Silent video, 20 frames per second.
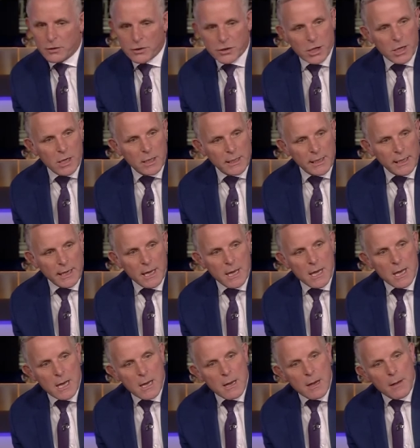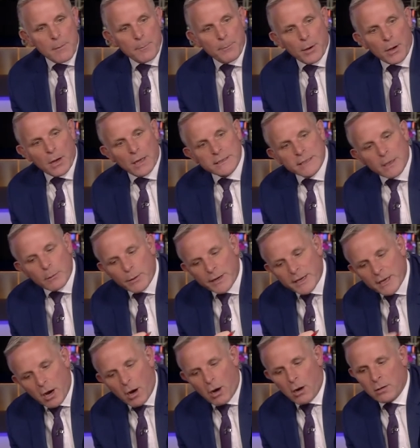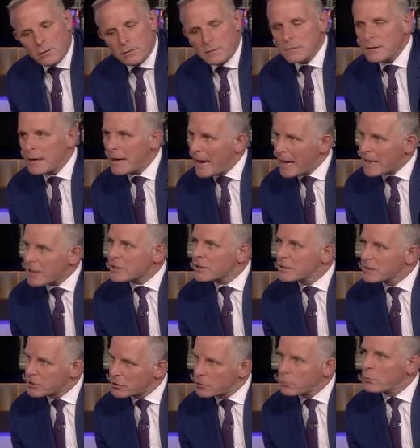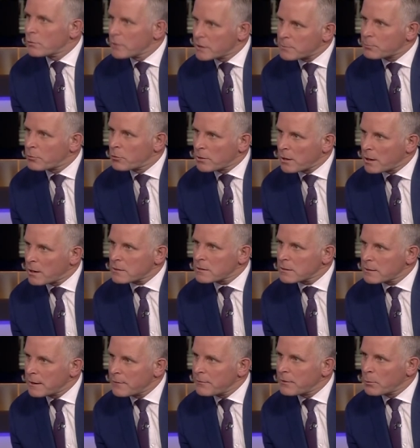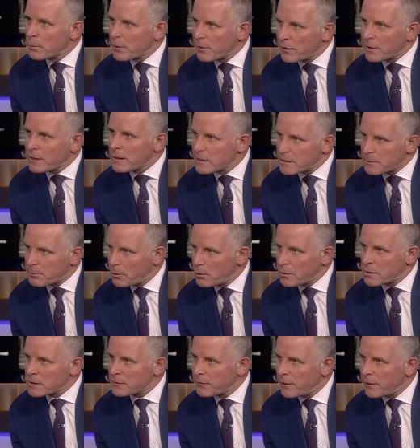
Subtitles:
a journey. And yet we can't actually short this product, even though we think it's bonkers